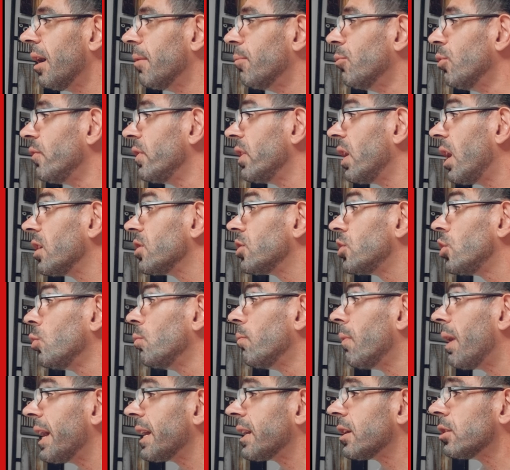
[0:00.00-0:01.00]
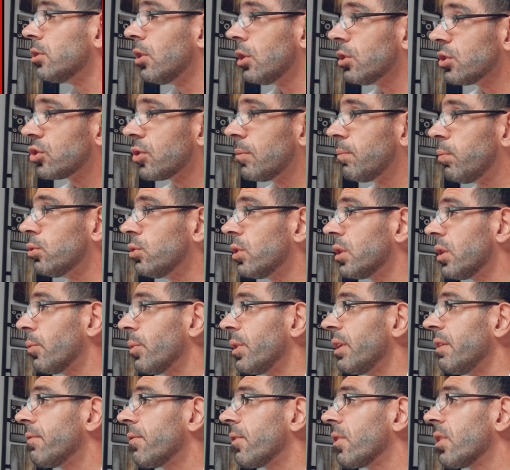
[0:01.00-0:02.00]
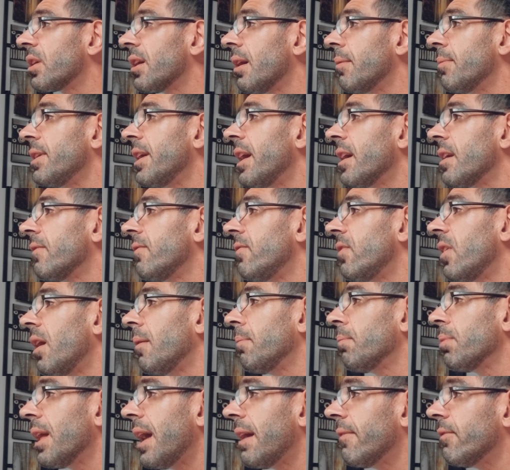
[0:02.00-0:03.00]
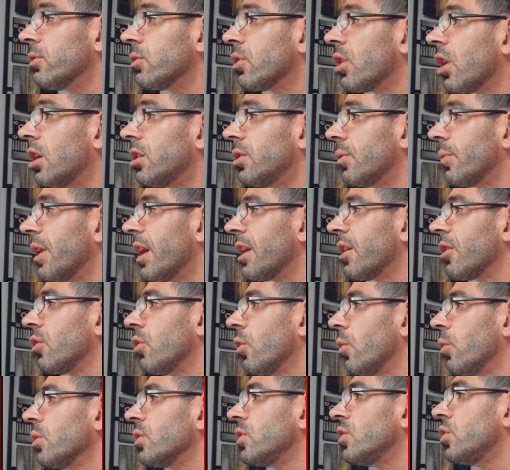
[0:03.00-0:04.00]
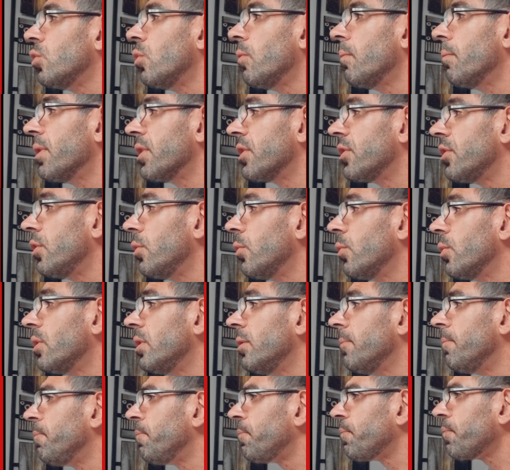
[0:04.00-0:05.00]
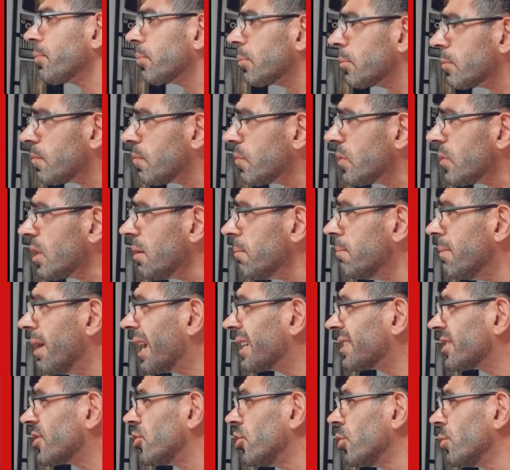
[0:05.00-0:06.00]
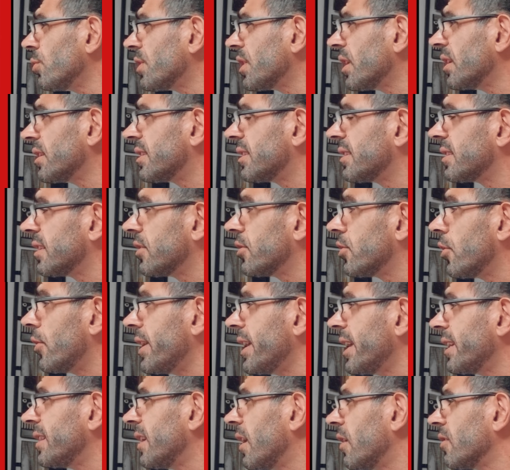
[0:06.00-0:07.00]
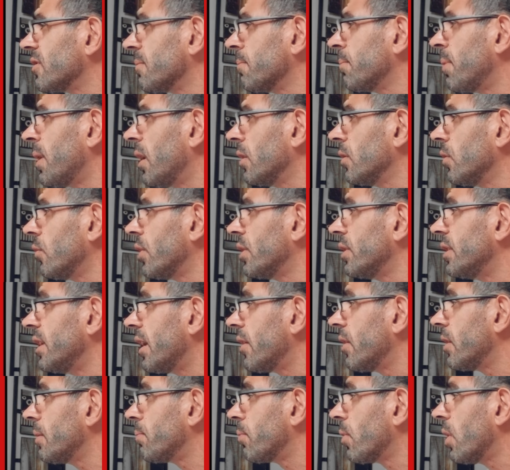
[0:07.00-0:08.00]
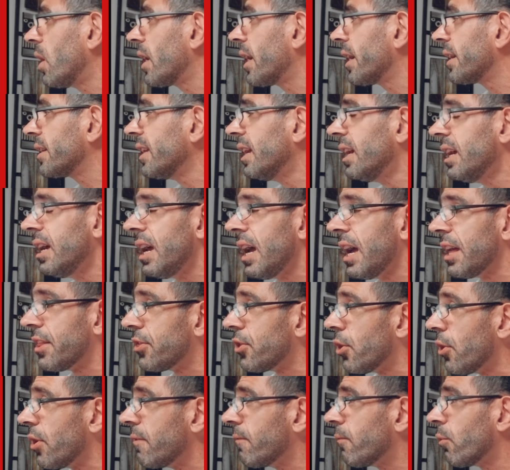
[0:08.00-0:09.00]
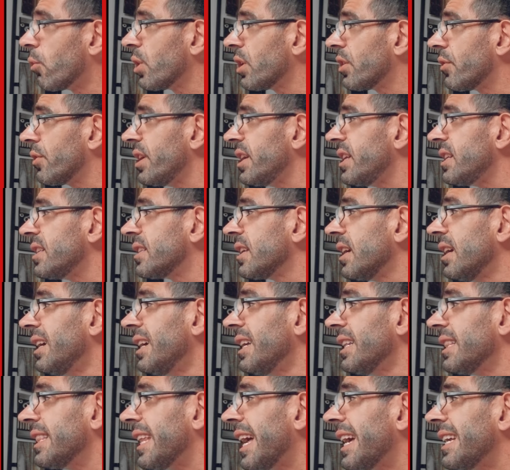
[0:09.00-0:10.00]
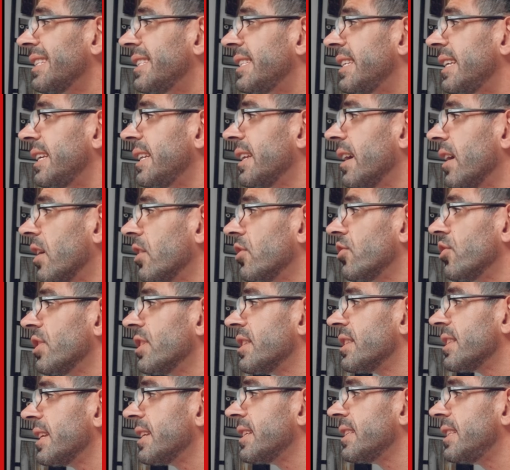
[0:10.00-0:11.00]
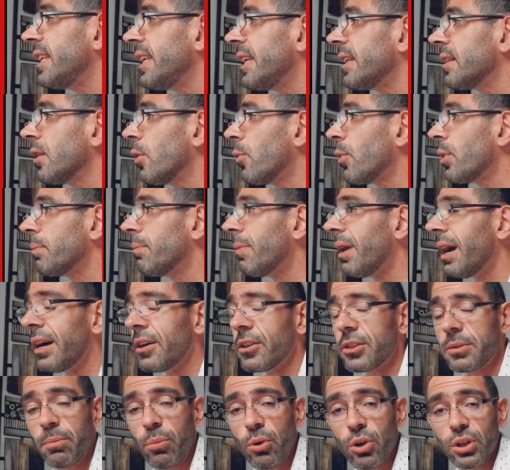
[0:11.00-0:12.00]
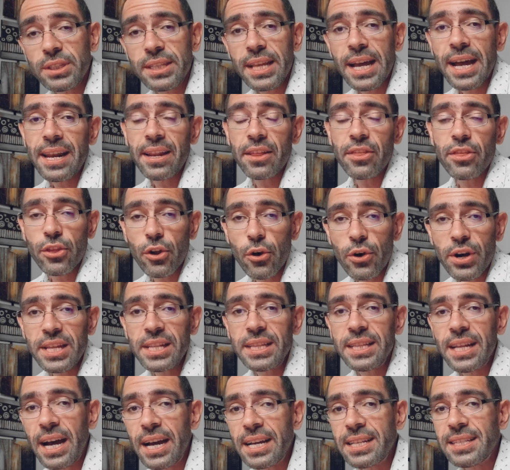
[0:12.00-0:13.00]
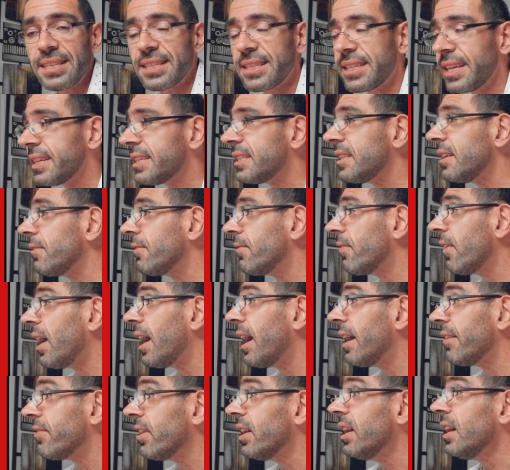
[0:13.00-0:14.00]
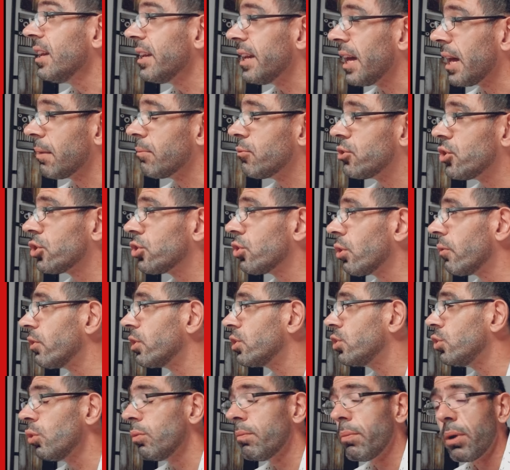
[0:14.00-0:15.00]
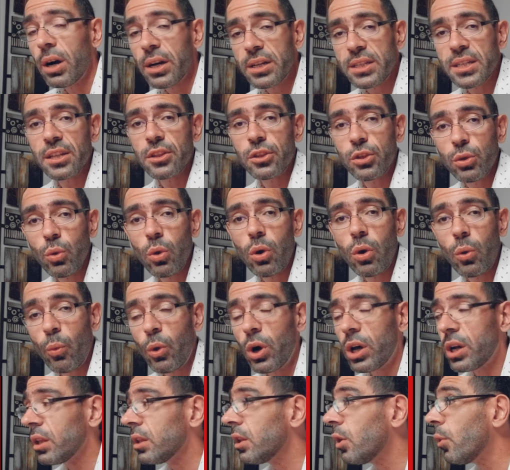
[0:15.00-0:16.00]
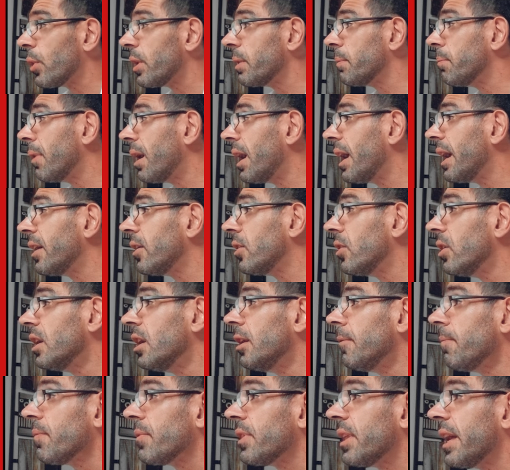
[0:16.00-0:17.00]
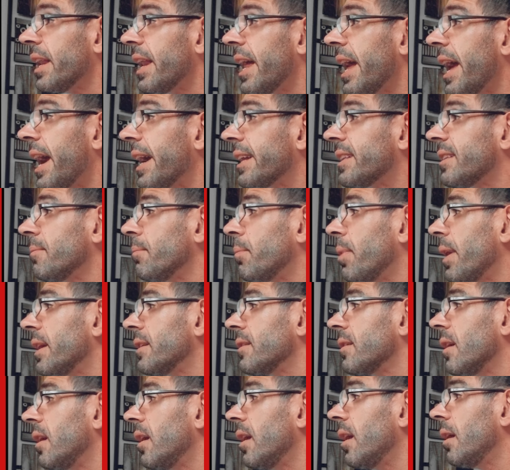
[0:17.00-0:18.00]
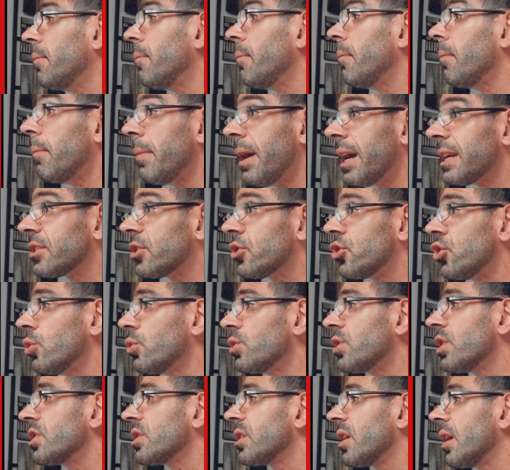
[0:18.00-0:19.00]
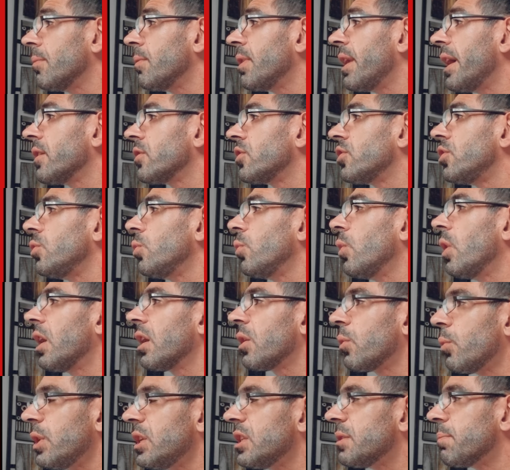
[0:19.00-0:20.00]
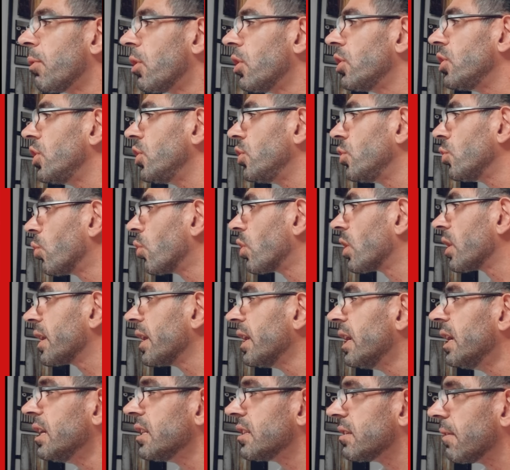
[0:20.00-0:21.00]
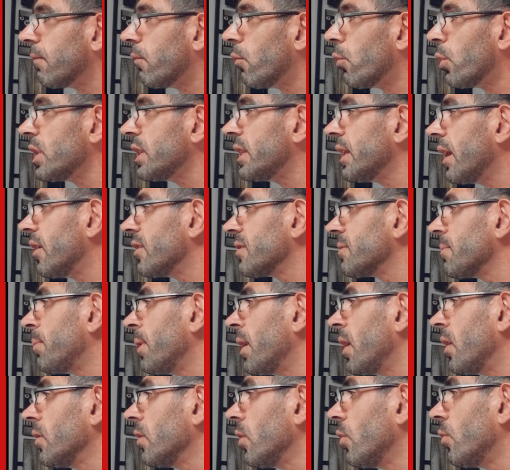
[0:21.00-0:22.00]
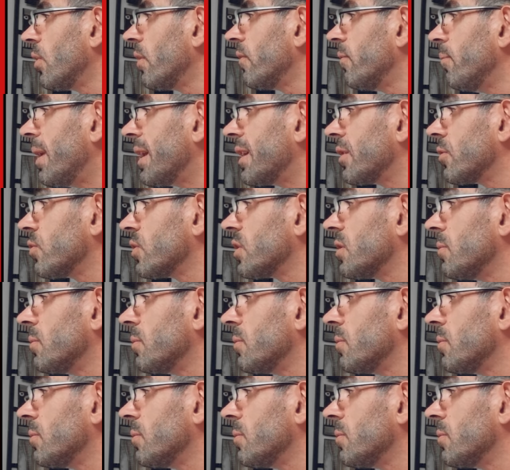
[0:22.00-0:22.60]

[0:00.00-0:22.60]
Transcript: Moving on to Michael, also pulling a reefer coming out of Platteville, Colorado, going to Methuen, Massachusetts. It's a 38,000-pound loaded dairy product at 34 degrees. 1,968 loaded miles, booked that at $39.65, got him just over $2 at $201 a loaded mile. Then Acton, Massachusetts, coming out to Queensbury, New York, It's a 40,000 pound load of medical